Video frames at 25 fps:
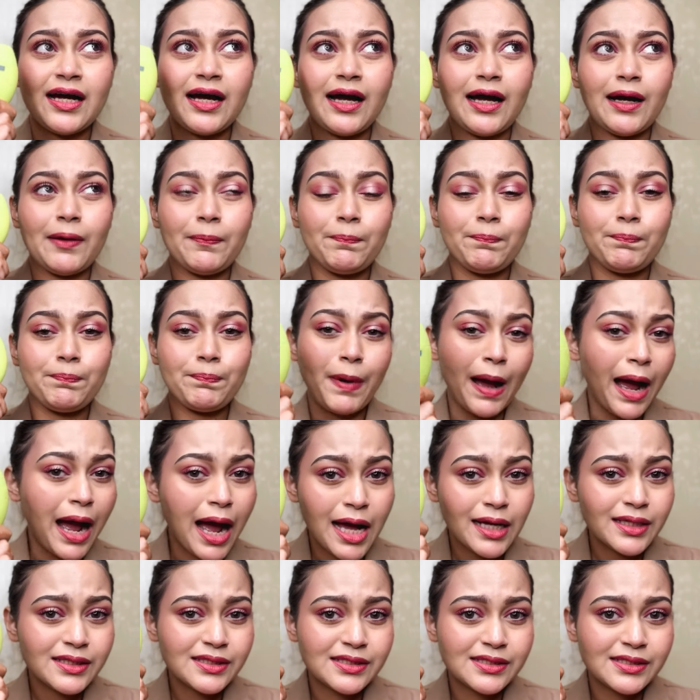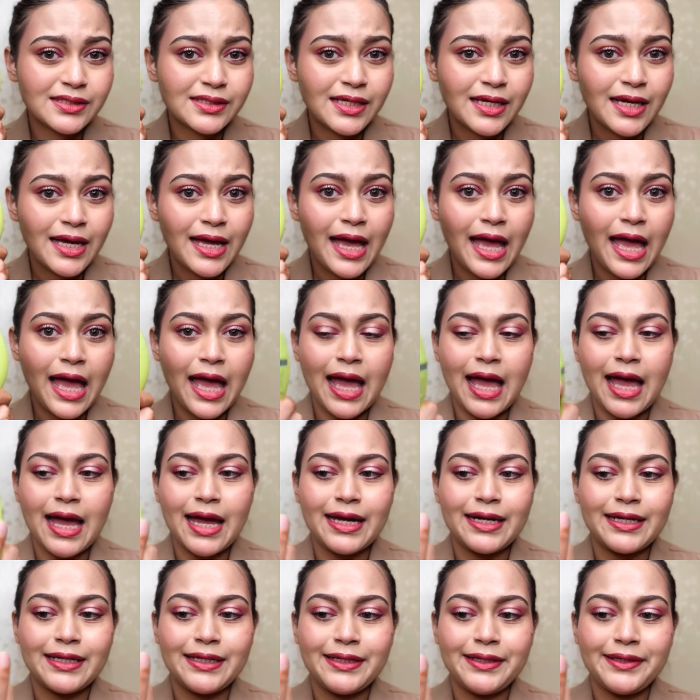a pass,
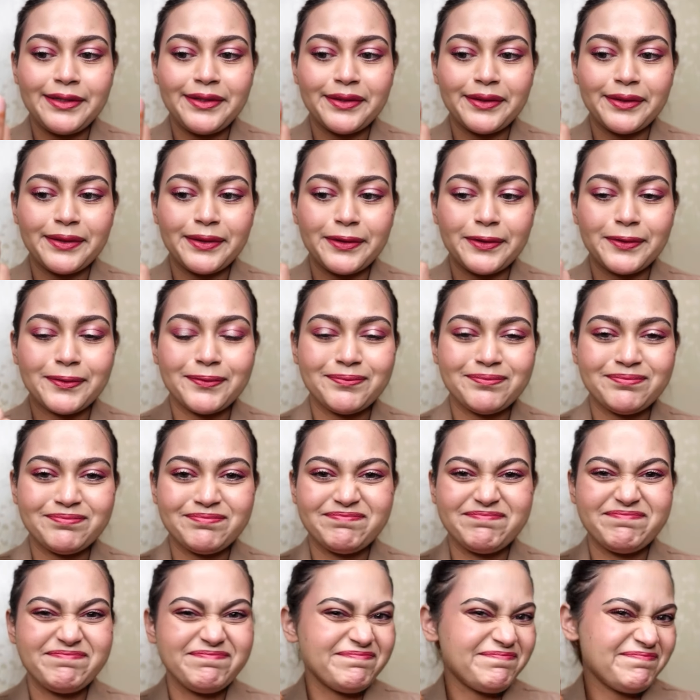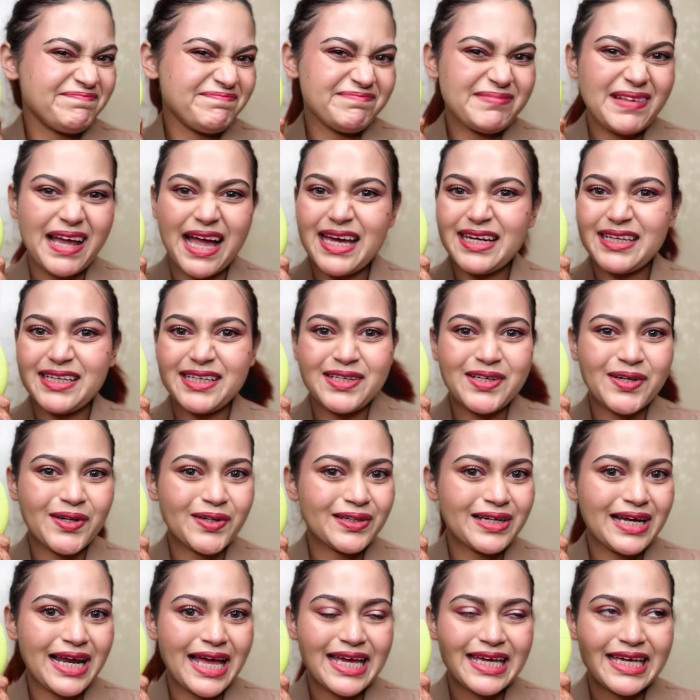and I did
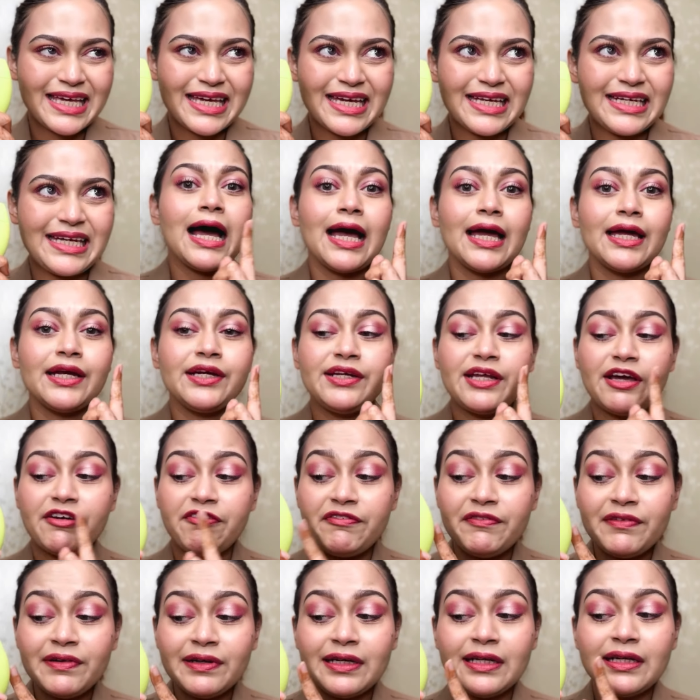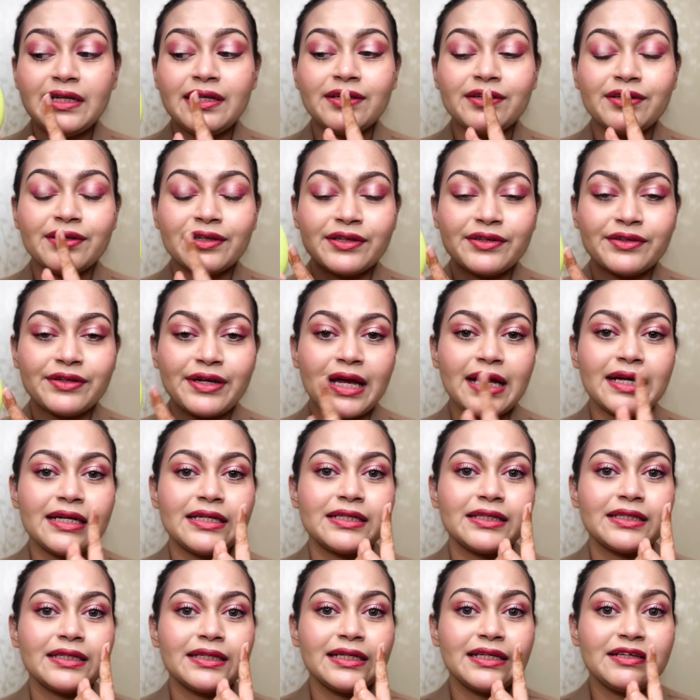not like it. I definitely
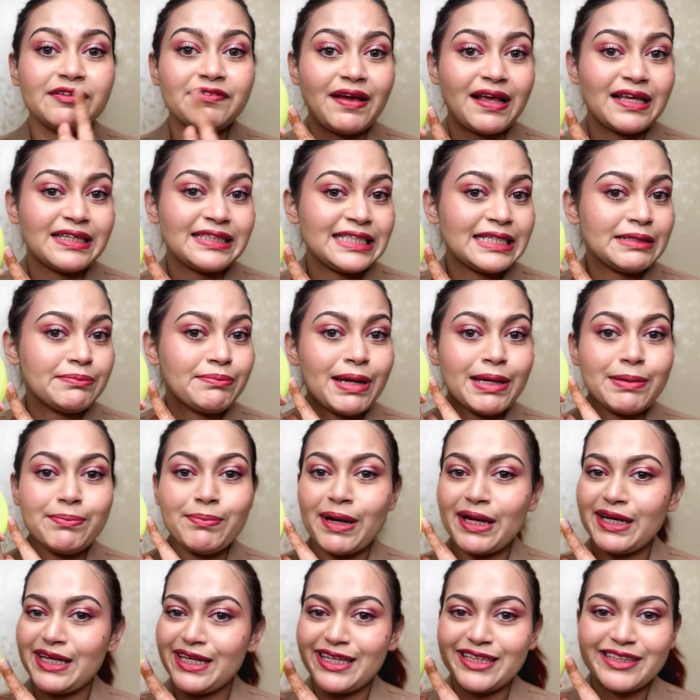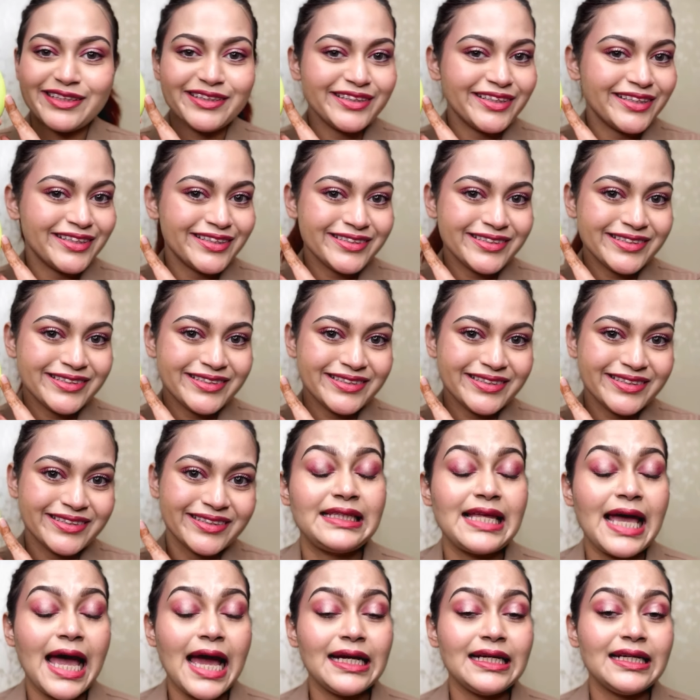regret investing my money in this.
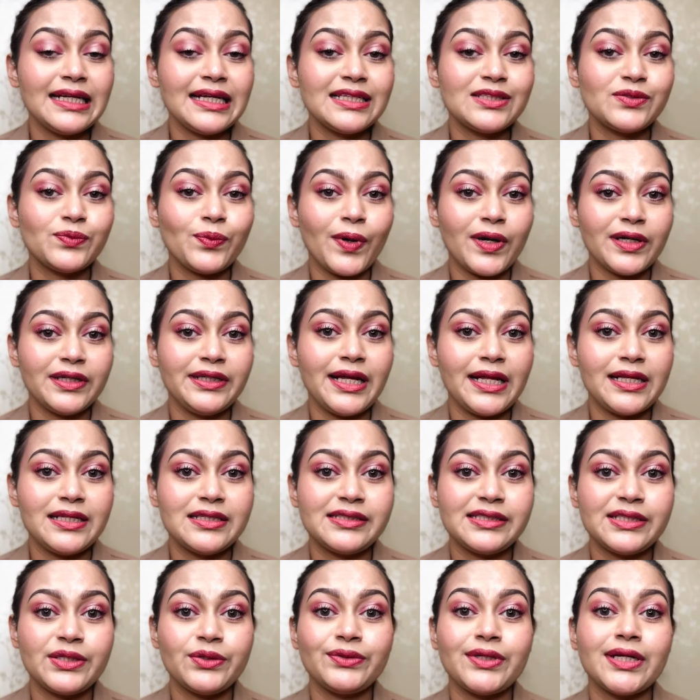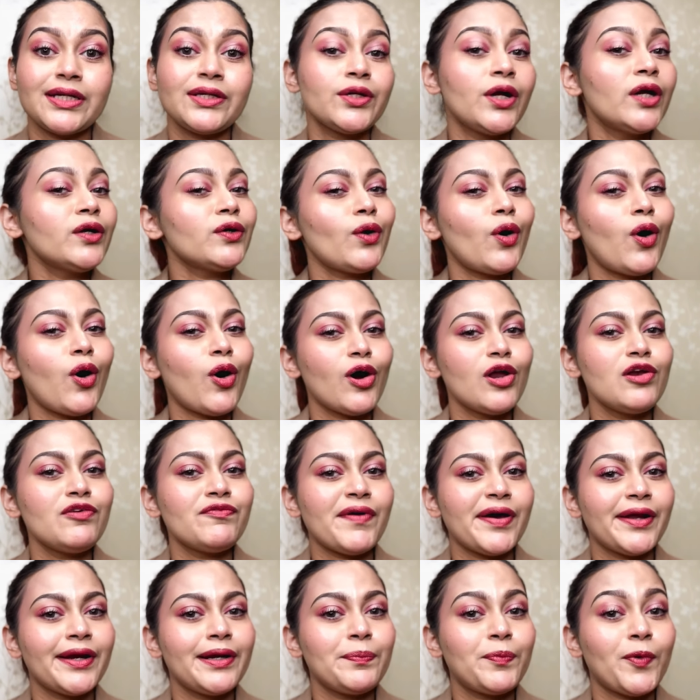That is what tells you that not all
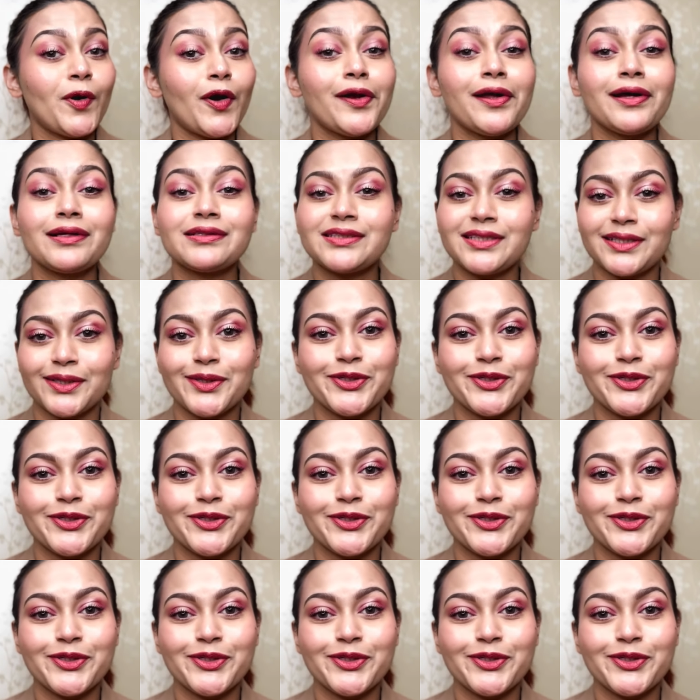viral products are